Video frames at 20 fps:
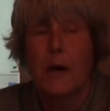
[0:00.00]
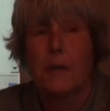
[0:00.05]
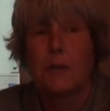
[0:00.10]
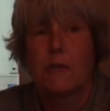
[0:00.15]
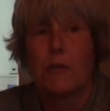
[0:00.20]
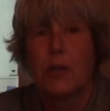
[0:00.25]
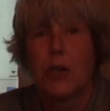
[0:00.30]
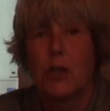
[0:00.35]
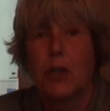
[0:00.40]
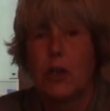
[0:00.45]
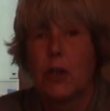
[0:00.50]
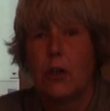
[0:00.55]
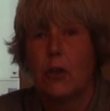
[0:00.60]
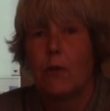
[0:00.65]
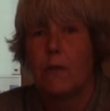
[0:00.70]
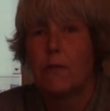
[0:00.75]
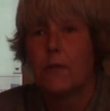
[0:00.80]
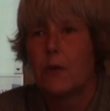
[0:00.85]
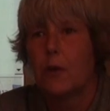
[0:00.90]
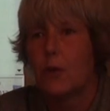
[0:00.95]
tradition
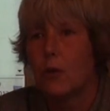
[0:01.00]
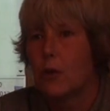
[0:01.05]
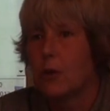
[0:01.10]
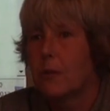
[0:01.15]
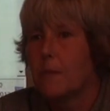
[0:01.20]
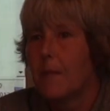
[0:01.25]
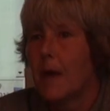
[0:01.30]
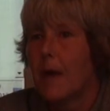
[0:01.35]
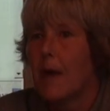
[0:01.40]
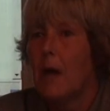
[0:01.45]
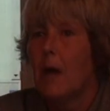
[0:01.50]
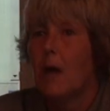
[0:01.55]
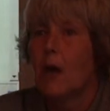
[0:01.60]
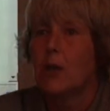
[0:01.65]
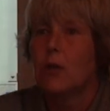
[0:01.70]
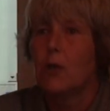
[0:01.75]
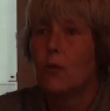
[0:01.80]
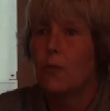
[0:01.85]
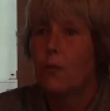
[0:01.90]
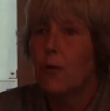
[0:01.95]
of thought.
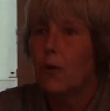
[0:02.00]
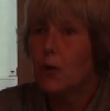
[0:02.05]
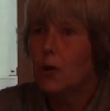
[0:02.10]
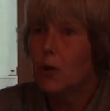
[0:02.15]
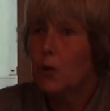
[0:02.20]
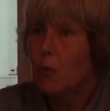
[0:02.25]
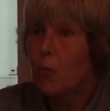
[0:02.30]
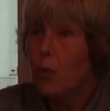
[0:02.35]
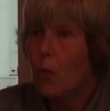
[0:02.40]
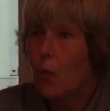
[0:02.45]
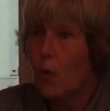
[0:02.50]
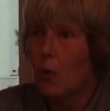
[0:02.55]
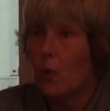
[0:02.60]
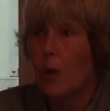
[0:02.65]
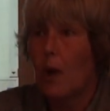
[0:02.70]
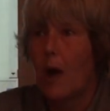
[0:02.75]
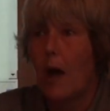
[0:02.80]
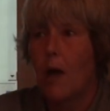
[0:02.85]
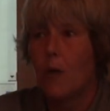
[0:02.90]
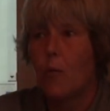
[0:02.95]
So first of
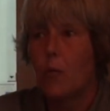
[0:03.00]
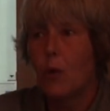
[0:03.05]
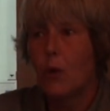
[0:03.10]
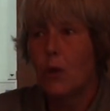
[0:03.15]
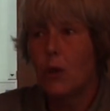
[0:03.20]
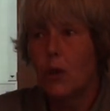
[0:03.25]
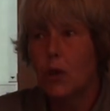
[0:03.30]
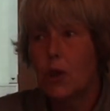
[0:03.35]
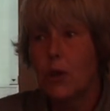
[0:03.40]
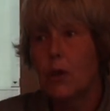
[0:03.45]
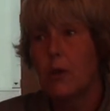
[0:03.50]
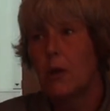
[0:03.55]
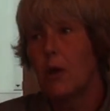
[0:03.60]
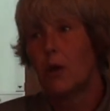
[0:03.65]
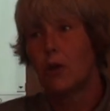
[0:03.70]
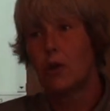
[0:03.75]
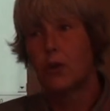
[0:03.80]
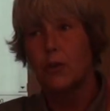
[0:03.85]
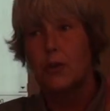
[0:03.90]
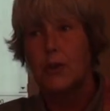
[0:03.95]
all, I want
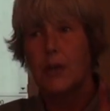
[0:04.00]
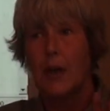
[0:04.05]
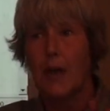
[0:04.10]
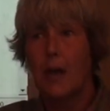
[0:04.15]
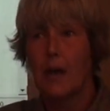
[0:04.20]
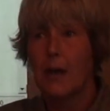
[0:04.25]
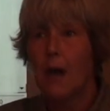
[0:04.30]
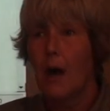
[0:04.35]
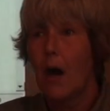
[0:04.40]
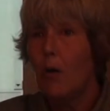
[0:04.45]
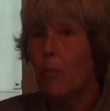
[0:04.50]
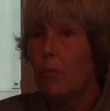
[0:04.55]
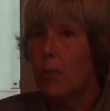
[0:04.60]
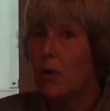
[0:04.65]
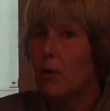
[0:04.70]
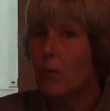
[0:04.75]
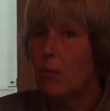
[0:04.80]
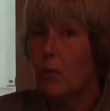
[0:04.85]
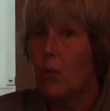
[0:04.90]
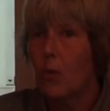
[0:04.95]
to say a
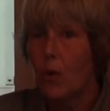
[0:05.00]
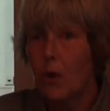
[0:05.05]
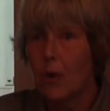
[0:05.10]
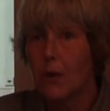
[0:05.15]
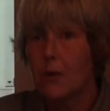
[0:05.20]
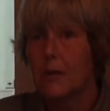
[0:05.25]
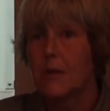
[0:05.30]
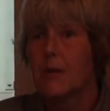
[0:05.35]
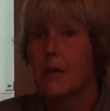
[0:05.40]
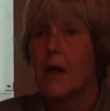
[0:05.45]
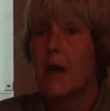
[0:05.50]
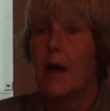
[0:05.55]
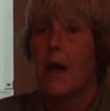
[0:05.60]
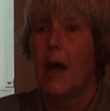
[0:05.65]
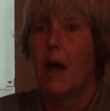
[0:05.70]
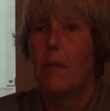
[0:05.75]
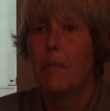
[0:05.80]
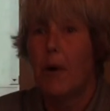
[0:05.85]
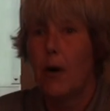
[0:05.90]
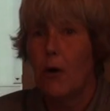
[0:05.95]
couple of words
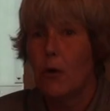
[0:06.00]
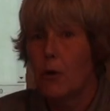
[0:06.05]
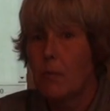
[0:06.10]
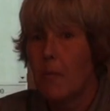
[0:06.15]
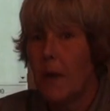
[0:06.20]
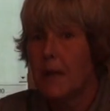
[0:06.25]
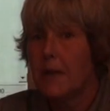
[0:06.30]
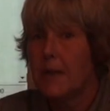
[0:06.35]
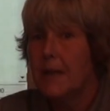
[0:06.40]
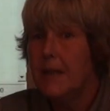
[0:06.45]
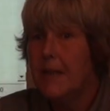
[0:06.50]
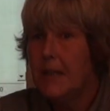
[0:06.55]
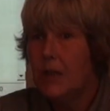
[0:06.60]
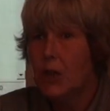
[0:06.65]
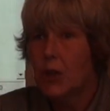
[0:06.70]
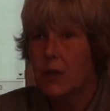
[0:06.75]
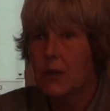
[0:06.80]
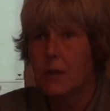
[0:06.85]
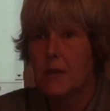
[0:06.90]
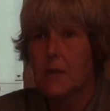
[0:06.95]
about my
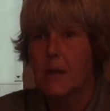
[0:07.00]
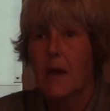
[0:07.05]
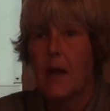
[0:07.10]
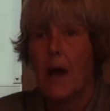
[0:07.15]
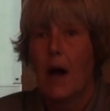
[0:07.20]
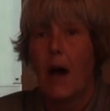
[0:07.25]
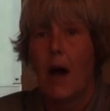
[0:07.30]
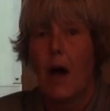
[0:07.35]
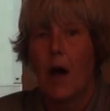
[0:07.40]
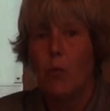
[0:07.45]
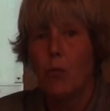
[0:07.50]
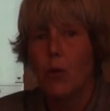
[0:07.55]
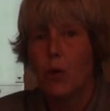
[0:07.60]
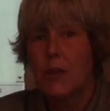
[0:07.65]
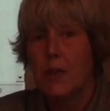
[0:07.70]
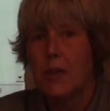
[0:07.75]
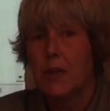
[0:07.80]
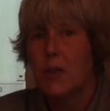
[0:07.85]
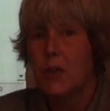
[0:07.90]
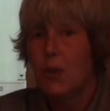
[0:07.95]
teachers. I
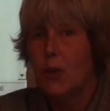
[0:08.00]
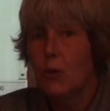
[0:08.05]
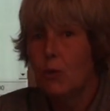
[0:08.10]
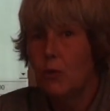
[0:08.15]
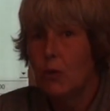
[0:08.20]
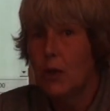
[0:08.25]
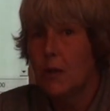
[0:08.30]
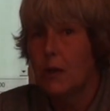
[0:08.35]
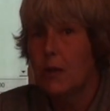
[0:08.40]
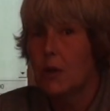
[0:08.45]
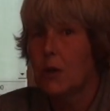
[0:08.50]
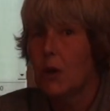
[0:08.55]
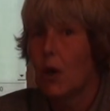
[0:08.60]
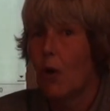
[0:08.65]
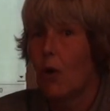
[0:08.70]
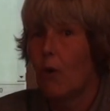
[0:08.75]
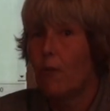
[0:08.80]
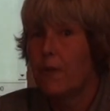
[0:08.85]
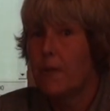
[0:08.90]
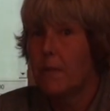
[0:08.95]
was a student
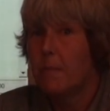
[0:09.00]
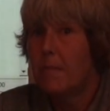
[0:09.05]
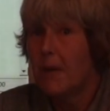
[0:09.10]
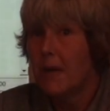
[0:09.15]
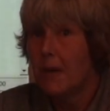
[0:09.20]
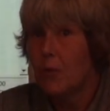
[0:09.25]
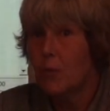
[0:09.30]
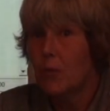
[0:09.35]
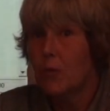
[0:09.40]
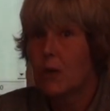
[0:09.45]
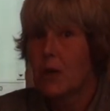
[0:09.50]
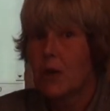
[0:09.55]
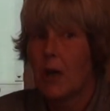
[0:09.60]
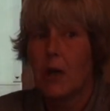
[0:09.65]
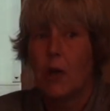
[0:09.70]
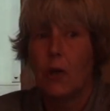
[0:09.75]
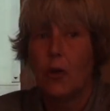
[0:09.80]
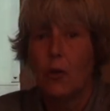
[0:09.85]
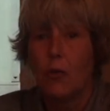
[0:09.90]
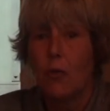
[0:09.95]
of the both
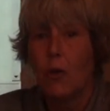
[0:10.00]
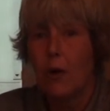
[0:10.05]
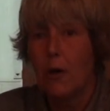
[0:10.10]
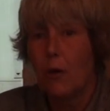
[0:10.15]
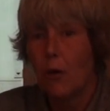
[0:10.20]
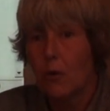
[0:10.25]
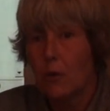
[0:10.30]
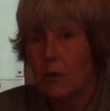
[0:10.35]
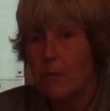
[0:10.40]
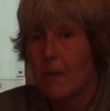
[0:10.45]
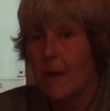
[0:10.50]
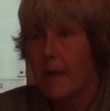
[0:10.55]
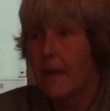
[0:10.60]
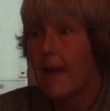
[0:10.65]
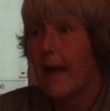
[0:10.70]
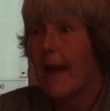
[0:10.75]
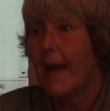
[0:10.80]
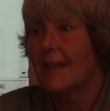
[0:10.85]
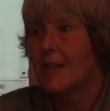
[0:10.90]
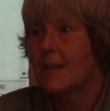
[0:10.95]
Yuri Lotman
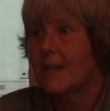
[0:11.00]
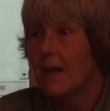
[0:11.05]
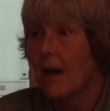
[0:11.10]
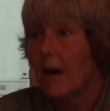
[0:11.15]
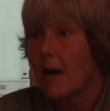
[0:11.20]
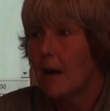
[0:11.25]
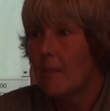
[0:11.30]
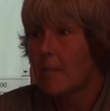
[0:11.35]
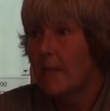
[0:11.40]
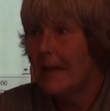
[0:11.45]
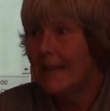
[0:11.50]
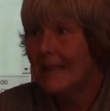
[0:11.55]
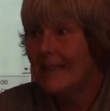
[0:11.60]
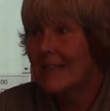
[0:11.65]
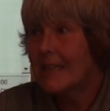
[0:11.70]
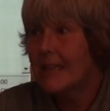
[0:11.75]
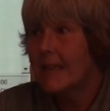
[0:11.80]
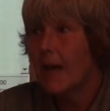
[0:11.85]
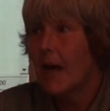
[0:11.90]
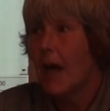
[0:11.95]
and Zara
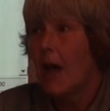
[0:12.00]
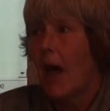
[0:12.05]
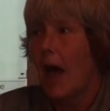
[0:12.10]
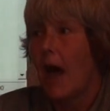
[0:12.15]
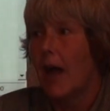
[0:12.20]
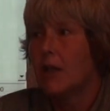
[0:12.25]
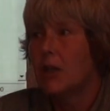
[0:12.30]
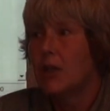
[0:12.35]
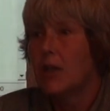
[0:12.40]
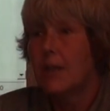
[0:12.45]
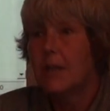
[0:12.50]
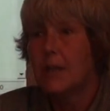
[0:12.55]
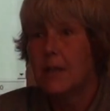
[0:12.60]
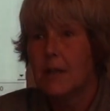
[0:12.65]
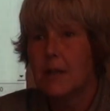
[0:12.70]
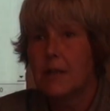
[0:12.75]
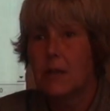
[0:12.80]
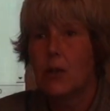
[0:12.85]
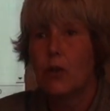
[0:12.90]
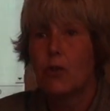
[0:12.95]
Mintz, and this
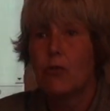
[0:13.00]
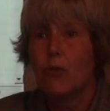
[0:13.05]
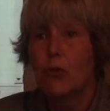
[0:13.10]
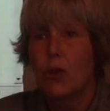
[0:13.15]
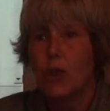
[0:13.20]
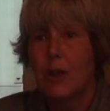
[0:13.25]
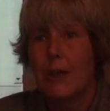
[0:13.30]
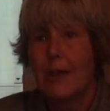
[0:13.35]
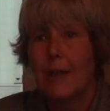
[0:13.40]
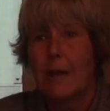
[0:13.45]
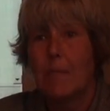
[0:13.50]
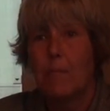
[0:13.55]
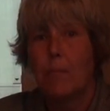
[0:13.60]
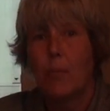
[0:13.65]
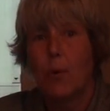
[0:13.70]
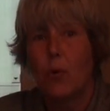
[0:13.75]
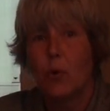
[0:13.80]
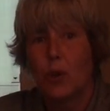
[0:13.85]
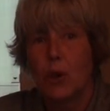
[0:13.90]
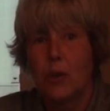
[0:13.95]
is crucially
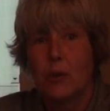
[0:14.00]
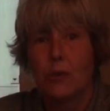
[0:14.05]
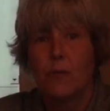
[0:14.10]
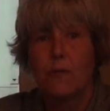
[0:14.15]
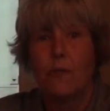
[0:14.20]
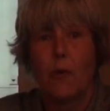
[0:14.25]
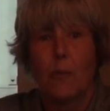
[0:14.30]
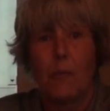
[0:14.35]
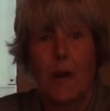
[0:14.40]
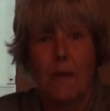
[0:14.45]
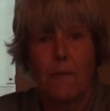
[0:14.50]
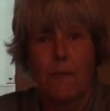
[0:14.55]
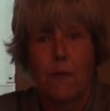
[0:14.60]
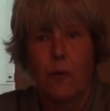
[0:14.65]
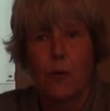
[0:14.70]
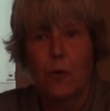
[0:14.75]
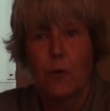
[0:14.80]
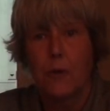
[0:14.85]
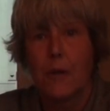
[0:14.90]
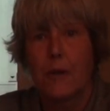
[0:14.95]
important for my
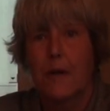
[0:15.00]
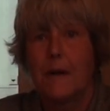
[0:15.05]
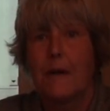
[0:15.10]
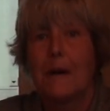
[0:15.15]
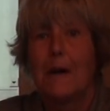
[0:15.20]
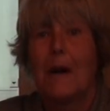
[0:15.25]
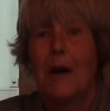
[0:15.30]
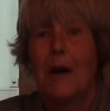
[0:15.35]
further